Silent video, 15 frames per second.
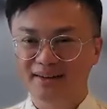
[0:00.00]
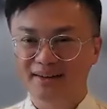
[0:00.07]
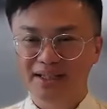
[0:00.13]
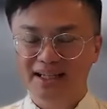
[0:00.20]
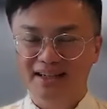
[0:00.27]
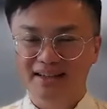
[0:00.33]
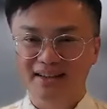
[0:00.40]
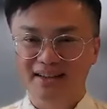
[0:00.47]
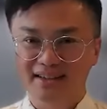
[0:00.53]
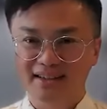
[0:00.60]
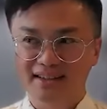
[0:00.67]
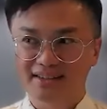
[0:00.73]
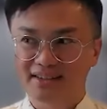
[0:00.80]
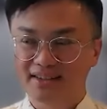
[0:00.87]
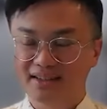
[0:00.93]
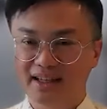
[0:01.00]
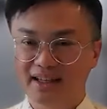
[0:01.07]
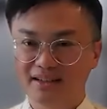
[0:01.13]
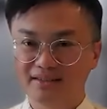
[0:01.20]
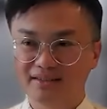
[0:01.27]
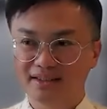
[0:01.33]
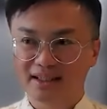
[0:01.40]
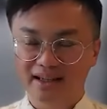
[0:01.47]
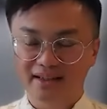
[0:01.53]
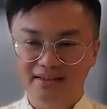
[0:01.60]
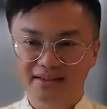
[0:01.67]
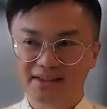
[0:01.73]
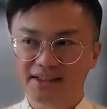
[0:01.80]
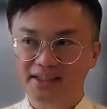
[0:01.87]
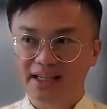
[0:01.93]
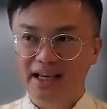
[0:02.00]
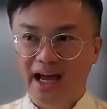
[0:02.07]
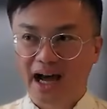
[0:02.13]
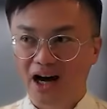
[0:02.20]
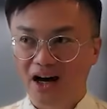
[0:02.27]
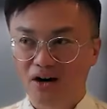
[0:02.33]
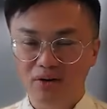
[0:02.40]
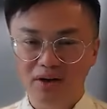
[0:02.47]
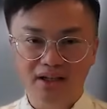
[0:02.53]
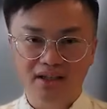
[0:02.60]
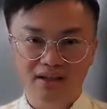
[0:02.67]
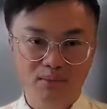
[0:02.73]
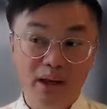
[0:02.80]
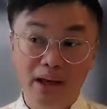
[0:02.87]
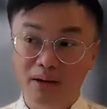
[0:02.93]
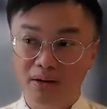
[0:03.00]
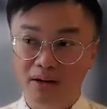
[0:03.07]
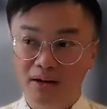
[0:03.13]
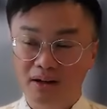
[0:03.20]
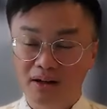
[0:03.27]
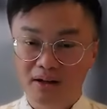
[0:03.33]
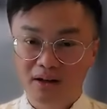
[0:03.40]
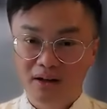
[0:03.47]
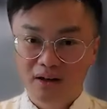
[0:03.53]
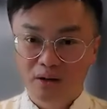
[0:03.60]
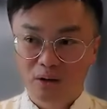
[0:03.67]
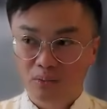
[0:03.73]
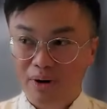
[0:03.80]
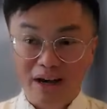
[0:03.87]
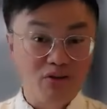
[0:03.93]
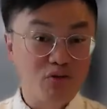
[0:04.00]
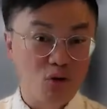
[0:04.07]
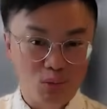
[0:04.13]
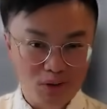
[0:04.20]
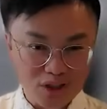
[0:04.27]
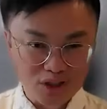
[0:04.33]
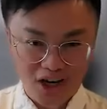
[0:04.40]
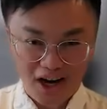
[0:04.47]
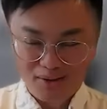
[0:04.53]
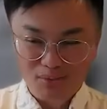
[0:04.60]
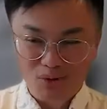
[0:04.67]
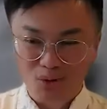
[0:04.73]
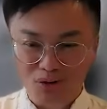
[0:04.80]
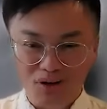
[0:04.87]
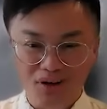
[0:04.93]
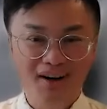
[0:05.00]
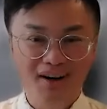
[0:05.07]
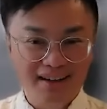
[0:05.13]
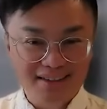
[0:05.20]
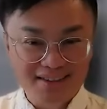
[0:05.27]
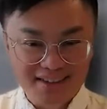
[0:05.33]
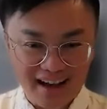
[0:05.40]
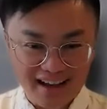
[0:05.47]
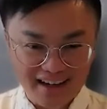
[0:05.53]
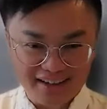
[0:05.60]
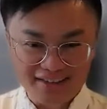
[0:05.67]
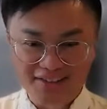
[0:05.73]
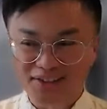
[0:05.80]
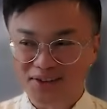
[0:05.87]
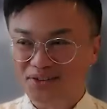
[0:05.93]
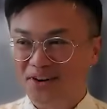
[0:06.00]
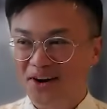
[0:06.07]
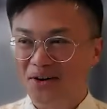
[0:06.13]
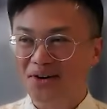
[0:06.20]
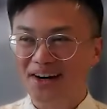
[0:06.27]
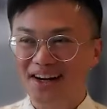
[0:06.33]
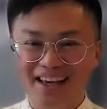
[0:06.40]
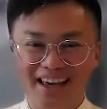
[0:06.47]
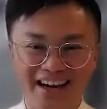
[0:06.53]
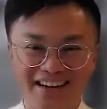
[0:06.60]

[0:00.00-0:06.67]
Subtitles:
yeah. I mean, I think as an accountant, I can see how it can make my former job more exciting. So if I were in